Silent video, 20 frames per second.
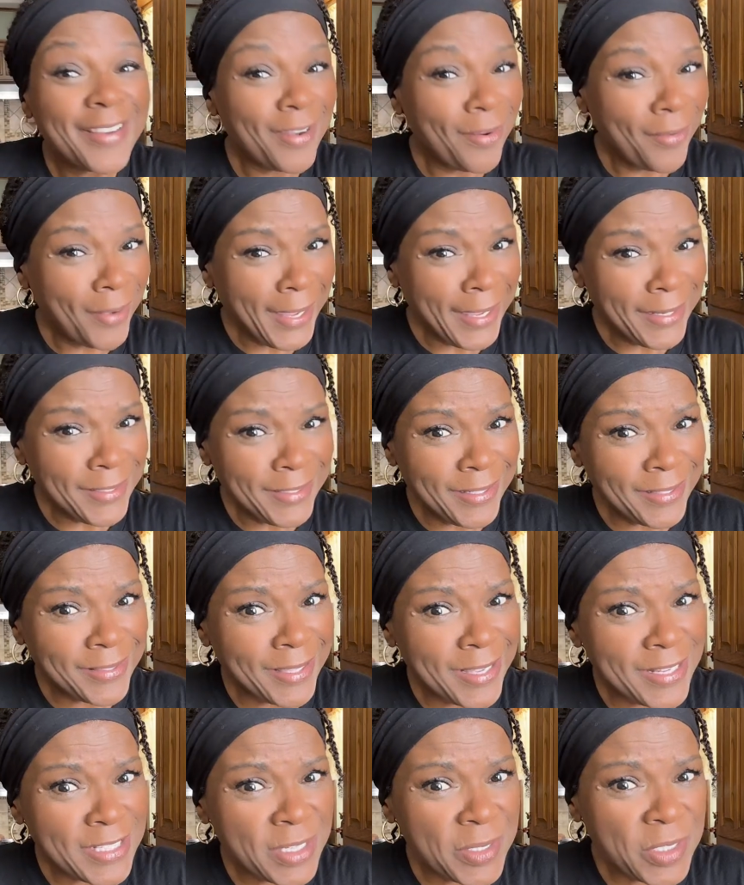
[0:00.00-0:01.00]
go ahead and
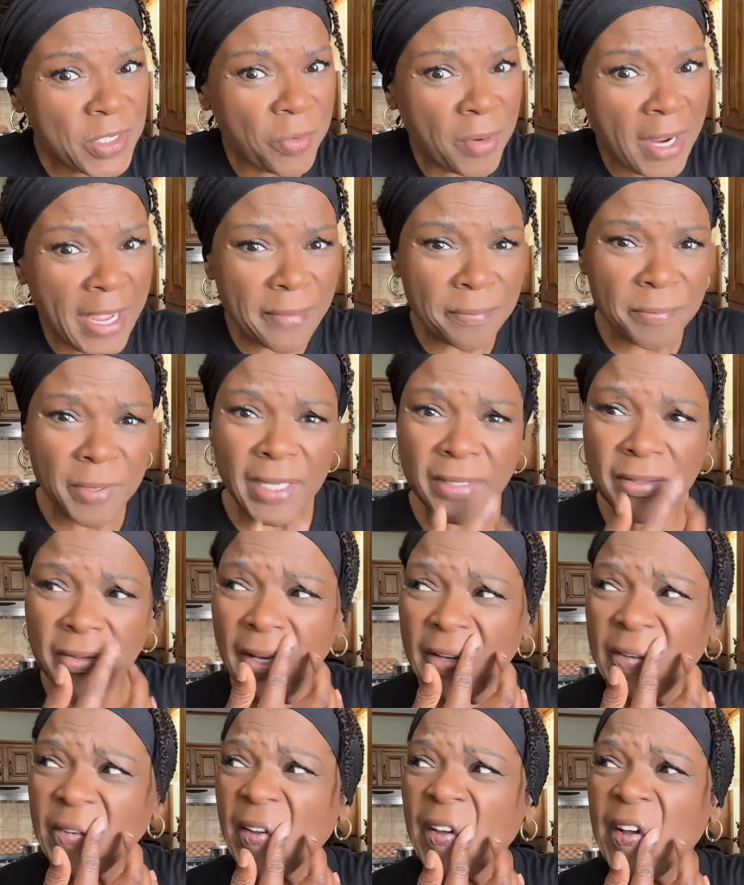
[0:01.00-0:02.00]
hit that subscribe
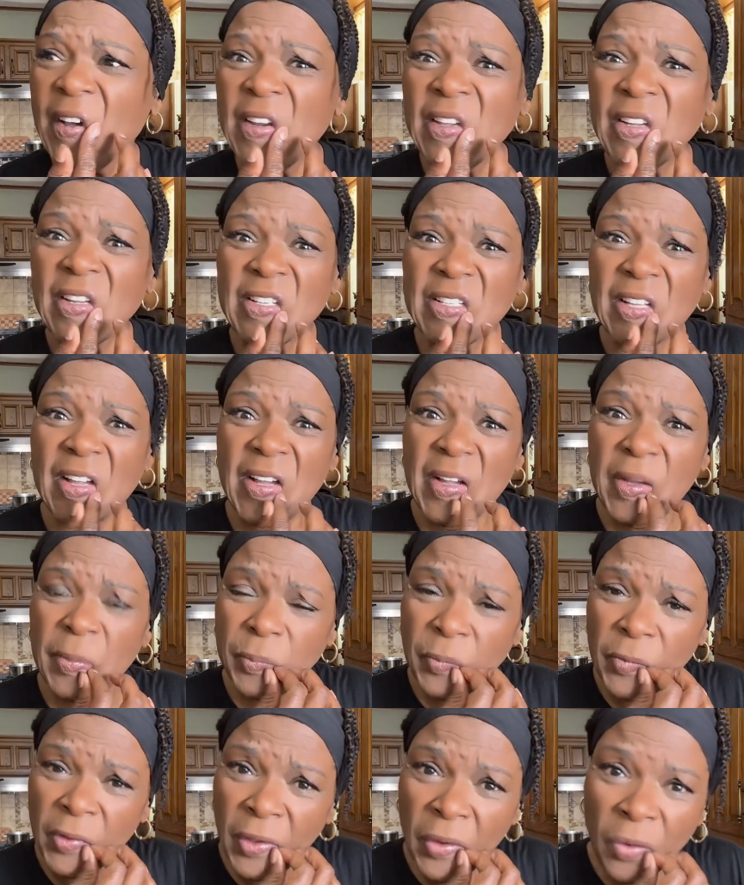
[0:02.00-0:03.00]
button, honey, because
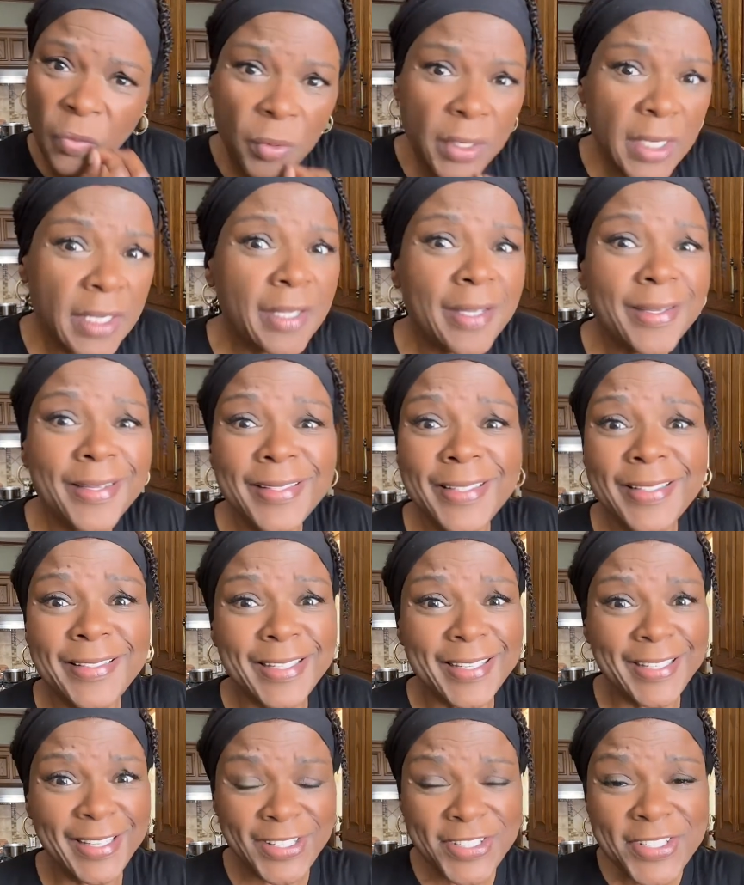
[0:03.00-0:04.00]
we're cooking in
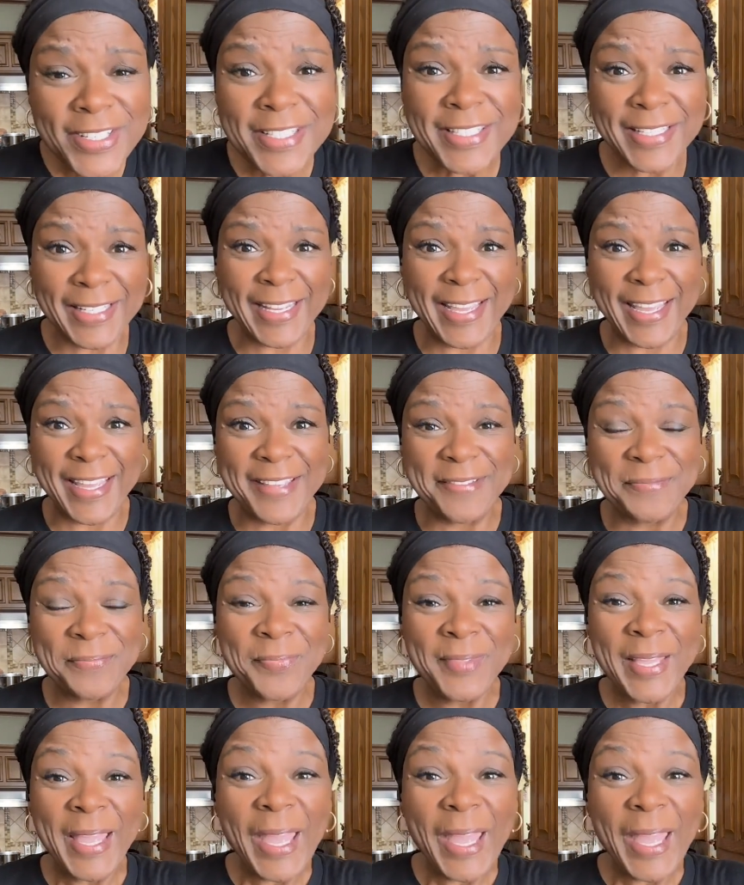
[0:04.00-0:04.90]
the kitchen today.